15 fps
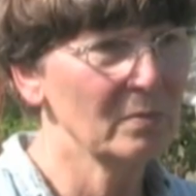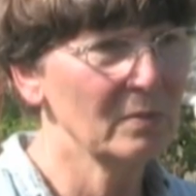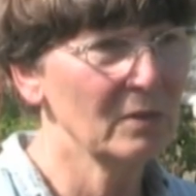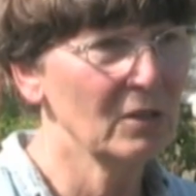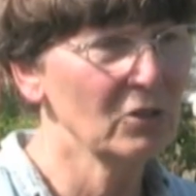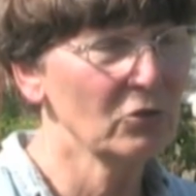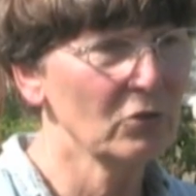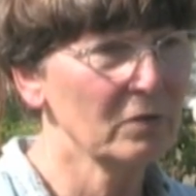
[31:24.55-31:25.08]

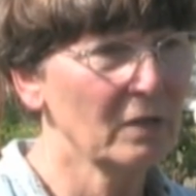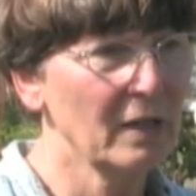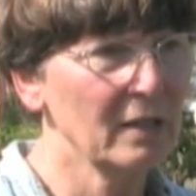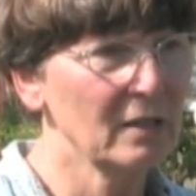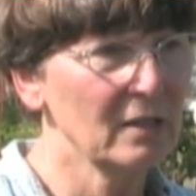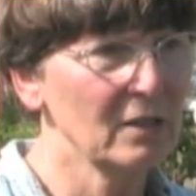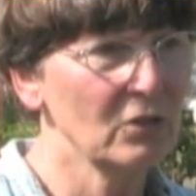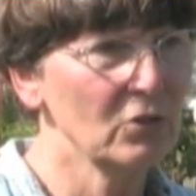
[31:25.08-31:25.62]

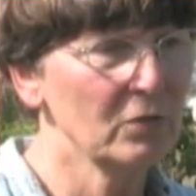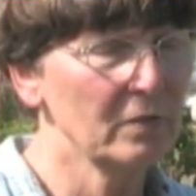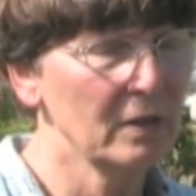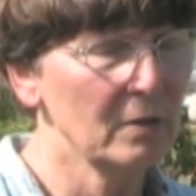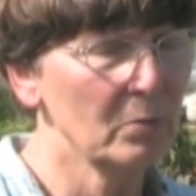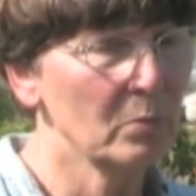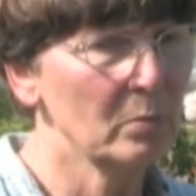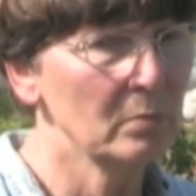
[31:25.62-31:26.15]
ultraviolet UV
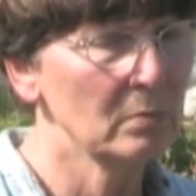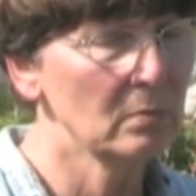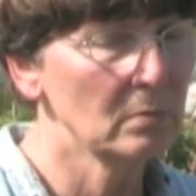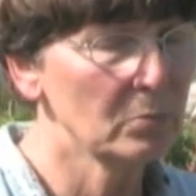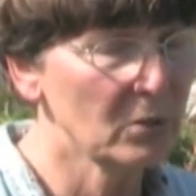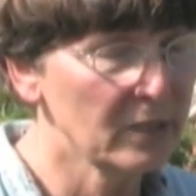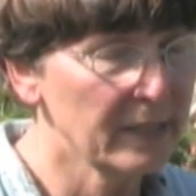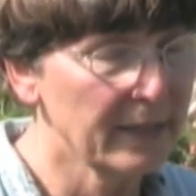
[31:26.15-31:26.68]

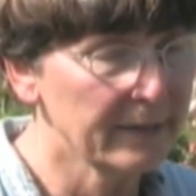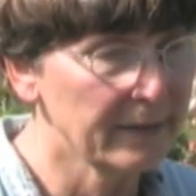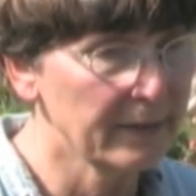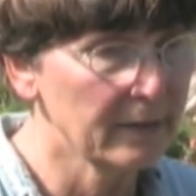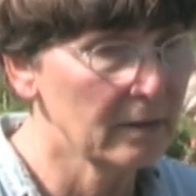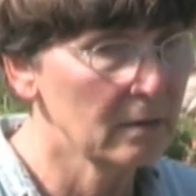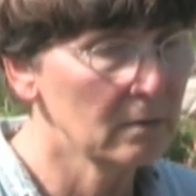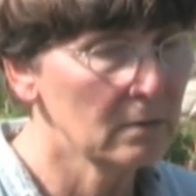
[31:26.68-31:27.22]
protected
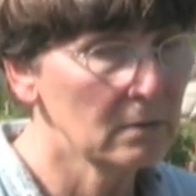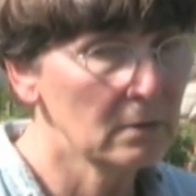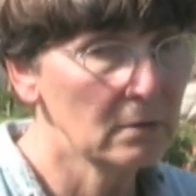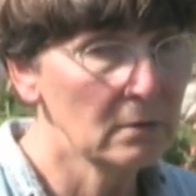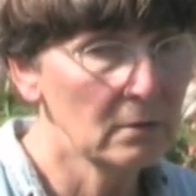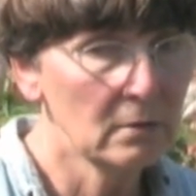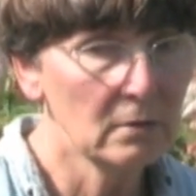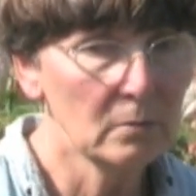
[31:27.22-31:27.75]

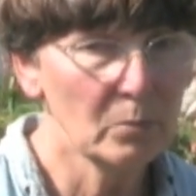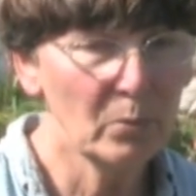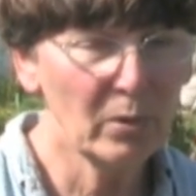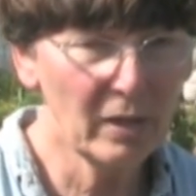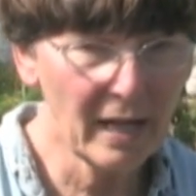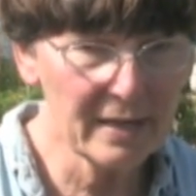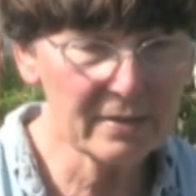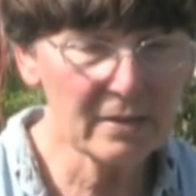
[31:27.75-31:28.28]

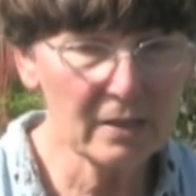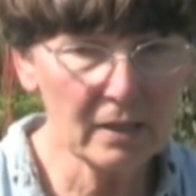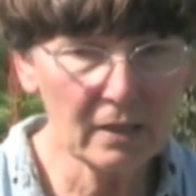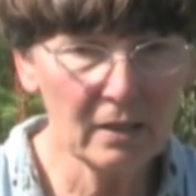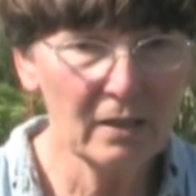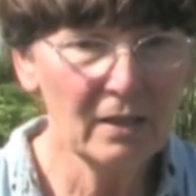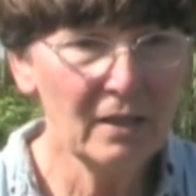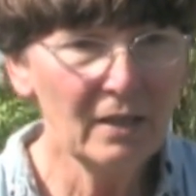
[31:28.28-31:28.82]
plastic
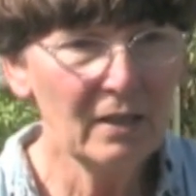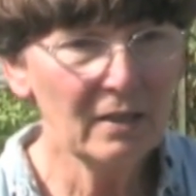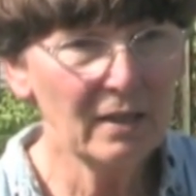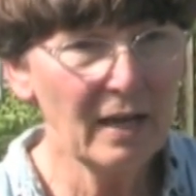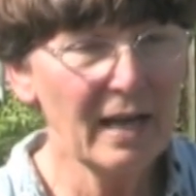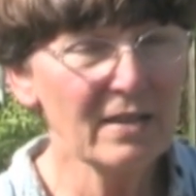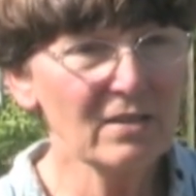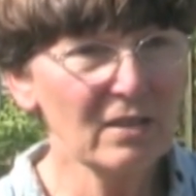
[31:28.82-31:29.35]
that
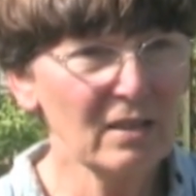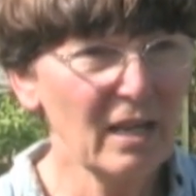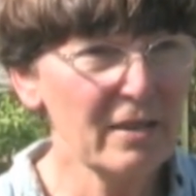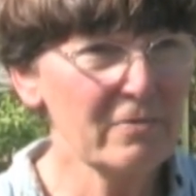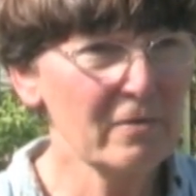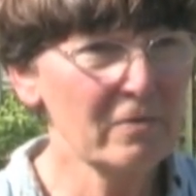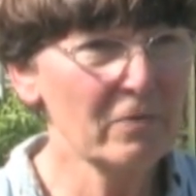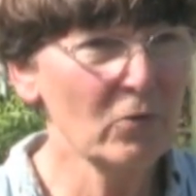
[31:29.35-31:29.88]
has a life of